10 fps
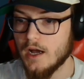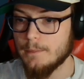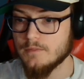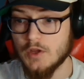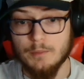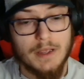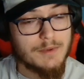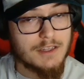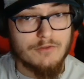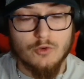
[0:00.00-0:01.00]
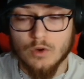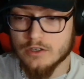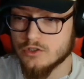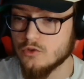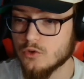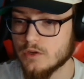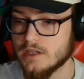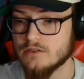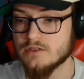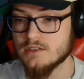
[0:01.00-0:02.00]
Maybe even one or two
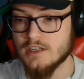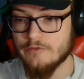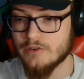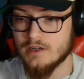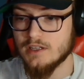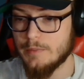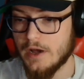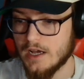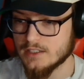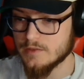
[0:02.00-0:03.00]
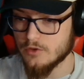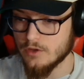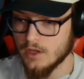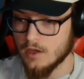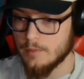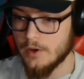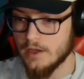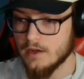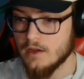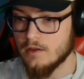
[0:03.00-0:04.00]
tornadoes is definitely possible.
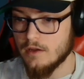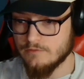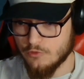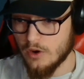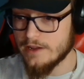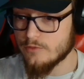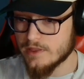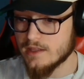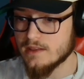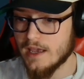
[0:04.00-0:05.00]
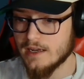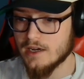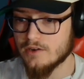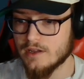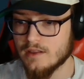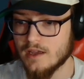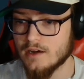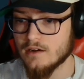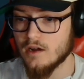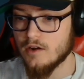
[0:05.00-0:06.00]
But right within that area
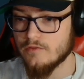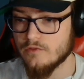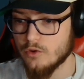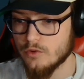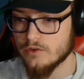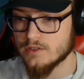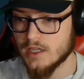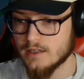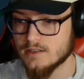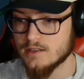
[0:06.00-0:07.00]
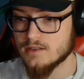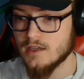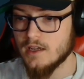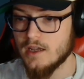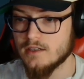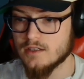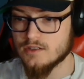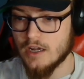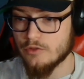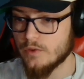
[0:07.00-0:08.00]
there of northern Texas into
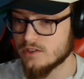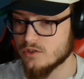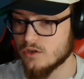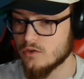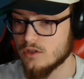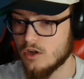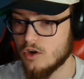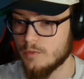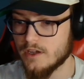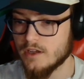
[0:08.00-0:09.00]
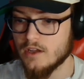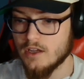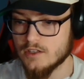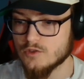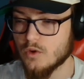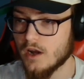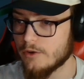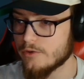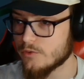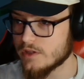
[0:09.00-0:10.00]
southwestern Oklahoma is where I
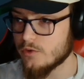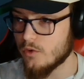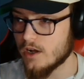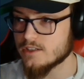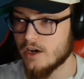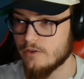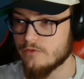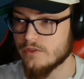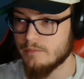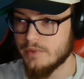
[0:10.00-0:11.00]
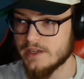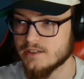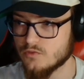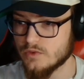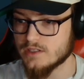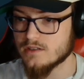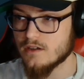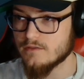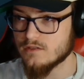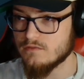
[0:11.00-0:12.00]
would really watch out for the biggest risks
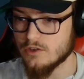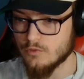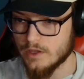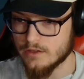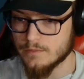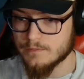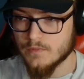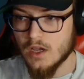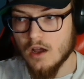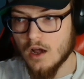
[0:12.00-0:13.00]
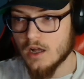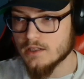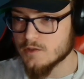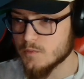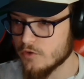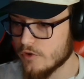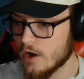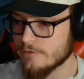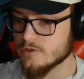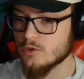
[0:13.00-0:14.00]
of severe weather. Let's move
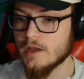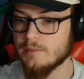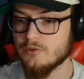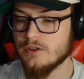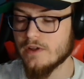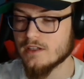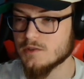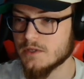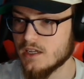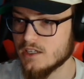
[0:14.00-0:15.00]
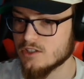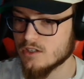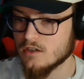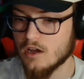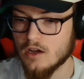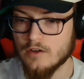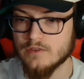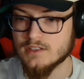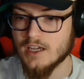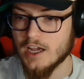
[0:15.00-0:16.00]
off to a brief explanation of
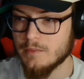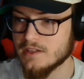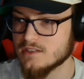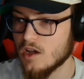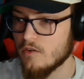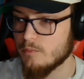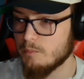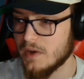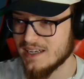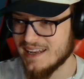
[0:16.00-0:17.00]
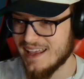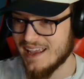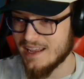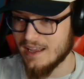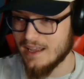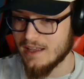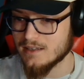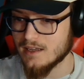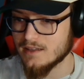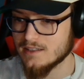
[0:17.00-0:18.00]
the timings of Monday. And
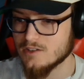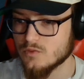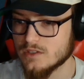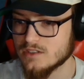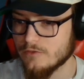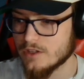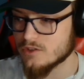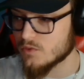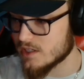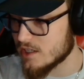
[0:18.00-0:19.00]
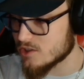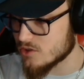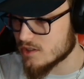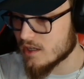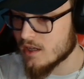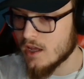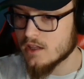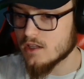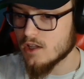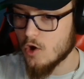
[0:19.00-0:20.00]
this is when stuff gets really interesting.
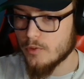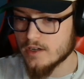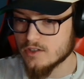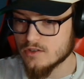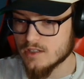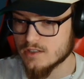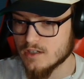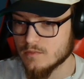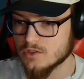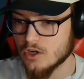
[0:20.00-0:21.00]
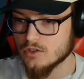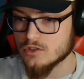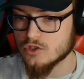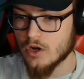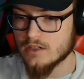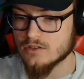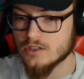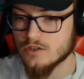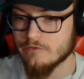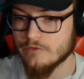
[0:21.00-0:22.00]
The low pressure system starts to
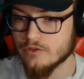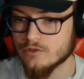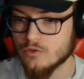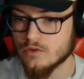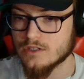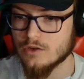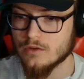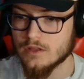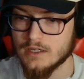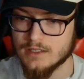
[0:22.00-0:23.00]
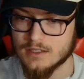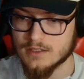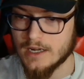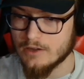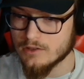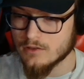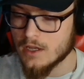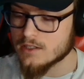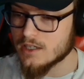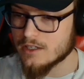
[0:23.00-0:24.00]
transition further towards the north and east. It's now
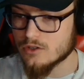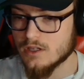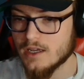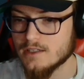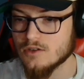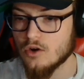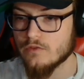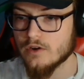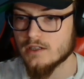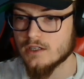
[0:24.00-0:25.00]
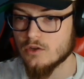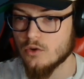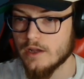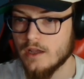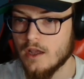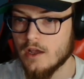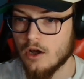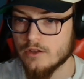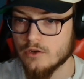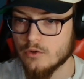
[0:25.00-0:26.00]
centralized over Illinois.
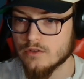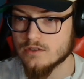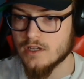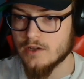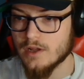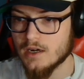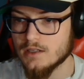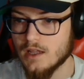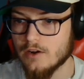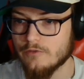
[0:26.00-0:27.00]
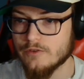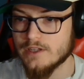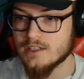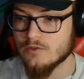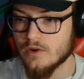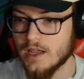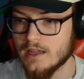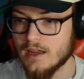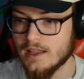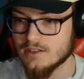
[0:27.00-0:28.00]
On the northern side, we got a lot of freezing
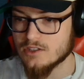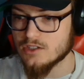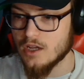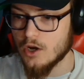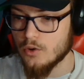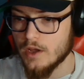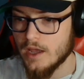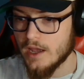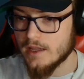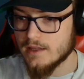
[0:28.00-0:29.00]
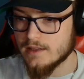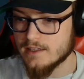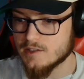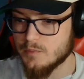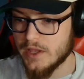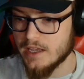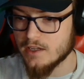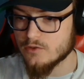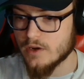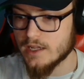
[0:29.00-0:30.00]
rain and snow. And then this
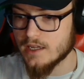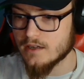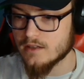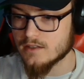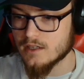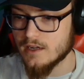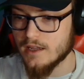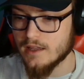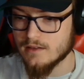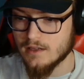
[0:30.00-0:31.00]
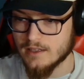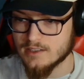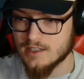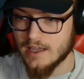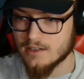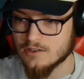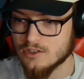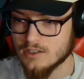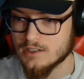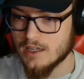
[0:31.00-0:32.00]
band right here that's going to extend
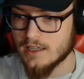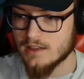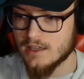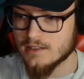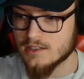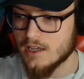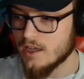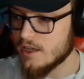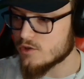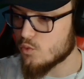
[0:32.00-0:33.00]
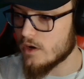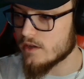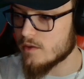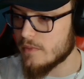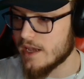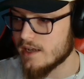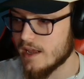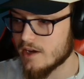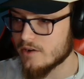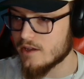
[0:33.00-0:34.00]
just like this is where the main
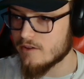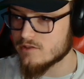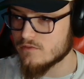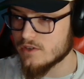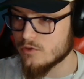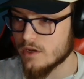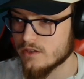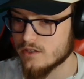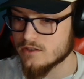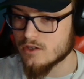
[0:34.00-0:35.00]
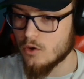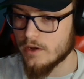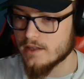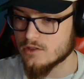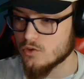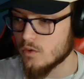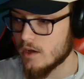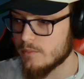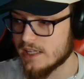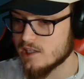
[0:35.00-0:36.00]
area of severe weather is going
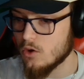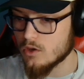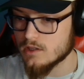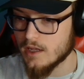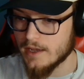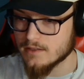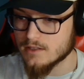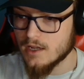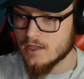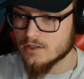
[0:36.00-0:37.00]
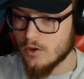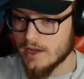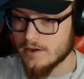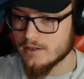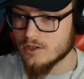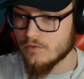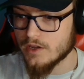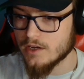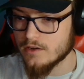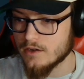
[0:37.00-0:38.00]
to be localized. So areas over
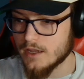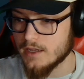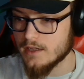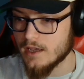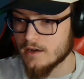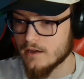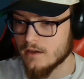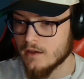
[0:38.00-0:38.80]
here near Indiana,